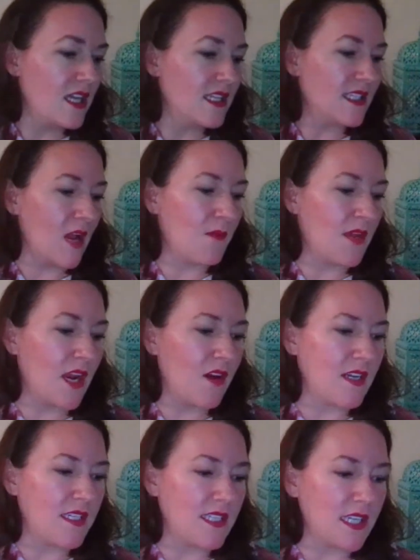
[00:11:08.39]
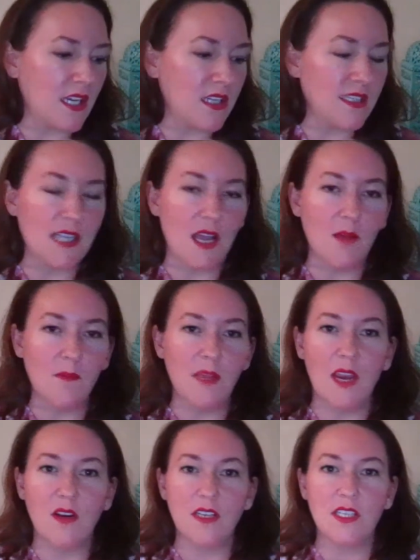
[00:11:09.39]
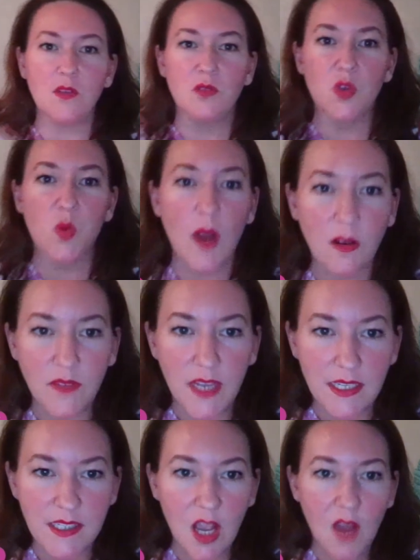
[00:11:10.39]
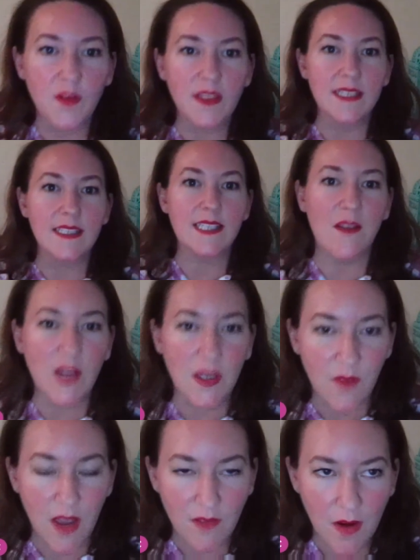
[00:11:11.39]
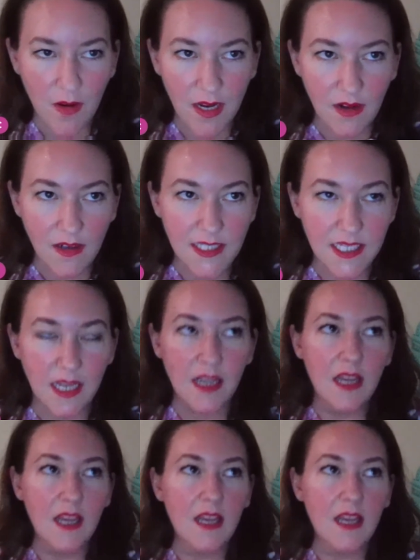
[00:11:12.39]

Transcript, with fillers: Some guarantee, some guarantee you 12 days off with a 75 hour guarantee.